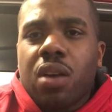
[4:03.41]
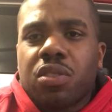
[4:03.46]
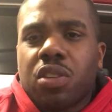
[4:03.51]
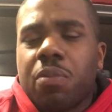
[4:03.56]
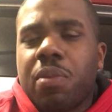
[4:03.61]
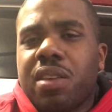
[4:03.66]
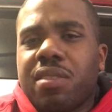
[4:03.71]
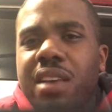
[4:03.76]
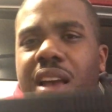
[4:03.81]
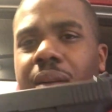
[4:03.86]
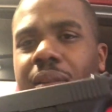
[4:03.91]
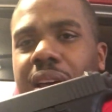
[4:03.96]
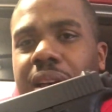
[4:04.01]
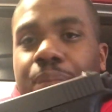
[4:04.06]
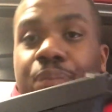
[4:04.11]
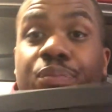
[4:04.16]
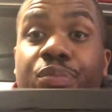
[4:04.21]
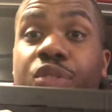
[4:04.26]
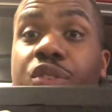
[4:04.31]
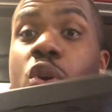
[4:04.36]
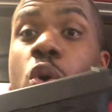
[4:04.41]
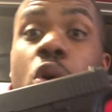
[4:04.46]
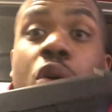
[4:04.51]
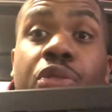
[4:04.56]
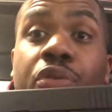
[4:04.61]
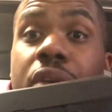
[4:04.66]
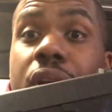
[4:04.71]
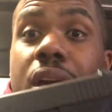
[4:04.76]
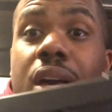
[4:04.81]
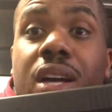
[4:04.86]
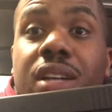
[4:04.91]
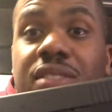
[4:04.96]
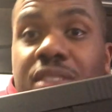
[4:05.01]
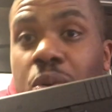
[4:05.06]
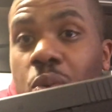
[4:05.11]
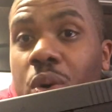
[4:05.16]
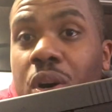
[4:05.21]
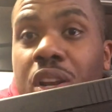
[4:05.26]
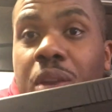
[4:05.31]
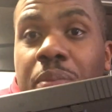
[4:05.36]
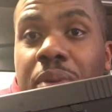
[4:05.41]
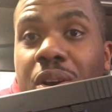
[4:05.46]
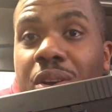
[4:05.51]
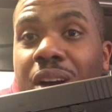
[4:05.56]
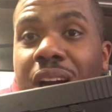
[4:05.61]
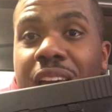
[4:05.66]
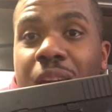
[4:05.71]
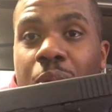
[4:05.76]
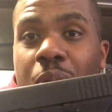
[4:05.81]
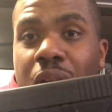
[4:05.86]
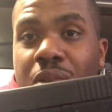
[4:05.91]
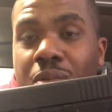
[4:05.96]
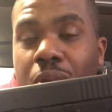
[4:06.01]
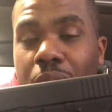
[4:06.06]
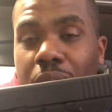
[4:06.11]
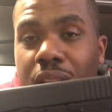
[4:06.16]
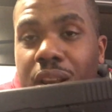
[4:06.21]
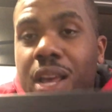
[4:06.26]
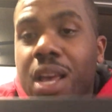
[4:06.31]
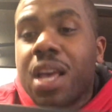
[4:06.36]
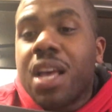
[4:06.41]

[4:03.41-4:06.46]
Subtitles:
So you basically have like 2 or 3 guns in one, depending on how you want to work it.